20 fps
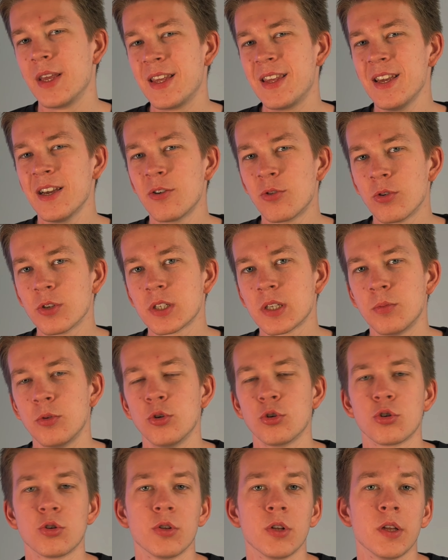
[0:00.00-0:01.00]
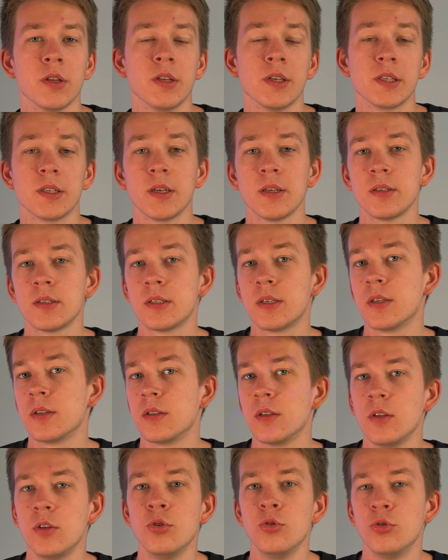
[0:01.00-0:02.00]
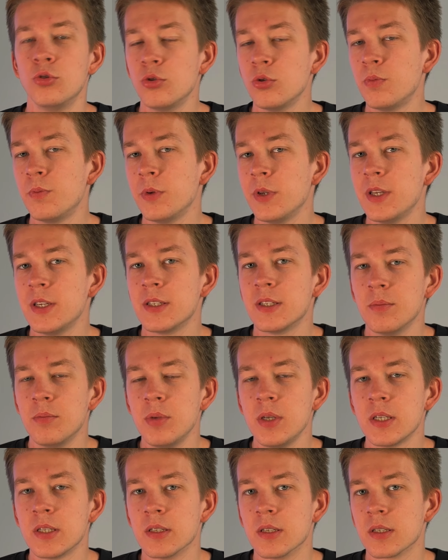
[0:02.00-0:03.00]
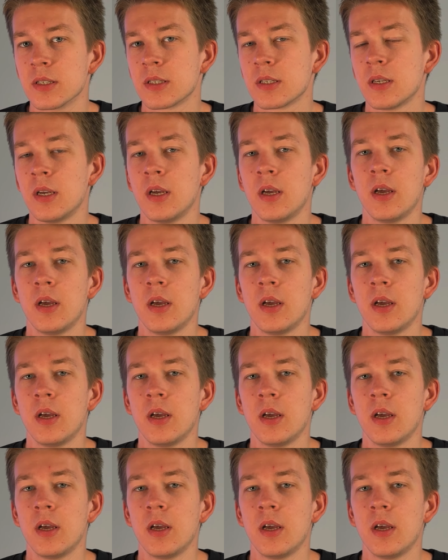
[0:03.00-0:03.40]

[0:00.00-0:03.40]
key concept you should understand that YouTube is a business,